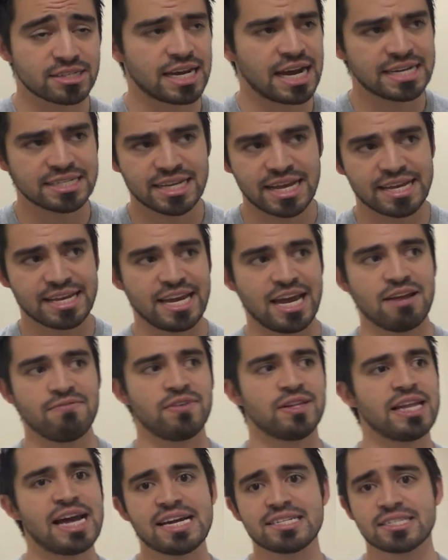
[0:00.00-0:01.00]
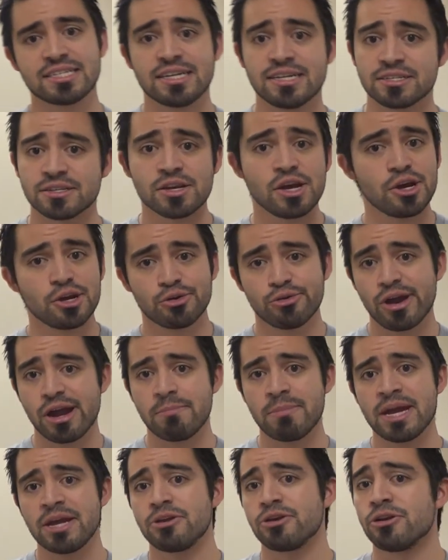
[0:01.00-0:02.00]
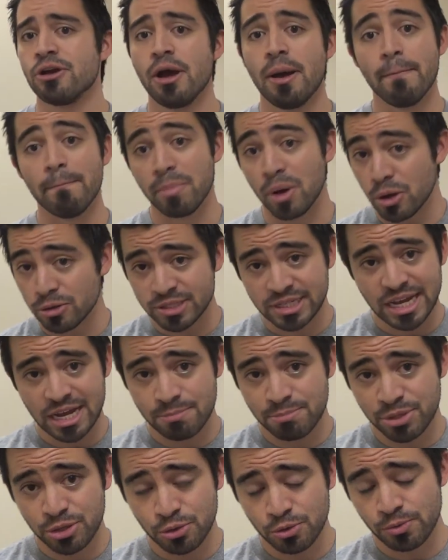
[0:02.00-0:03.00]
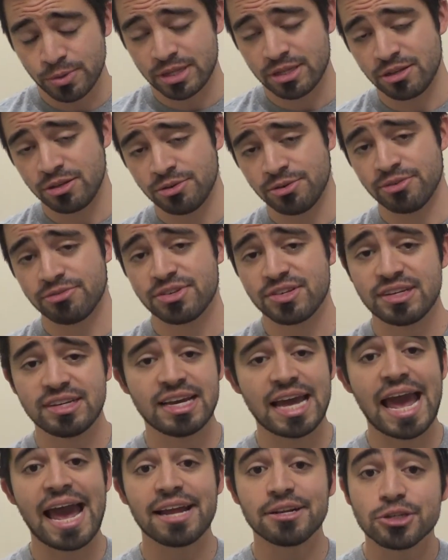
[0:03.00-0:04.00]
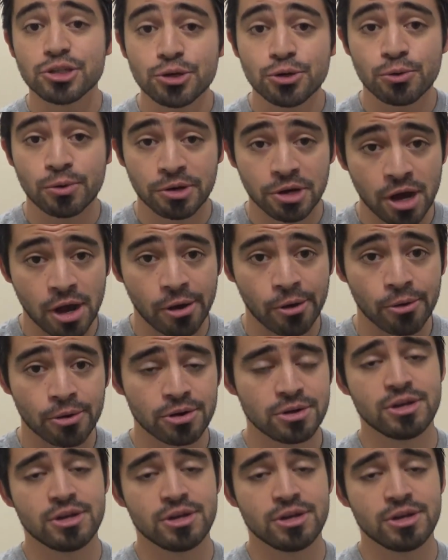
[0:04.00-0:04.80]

Guys like Cain Velasquez, Gray Maynard, both debuted with the UFC at 2-0.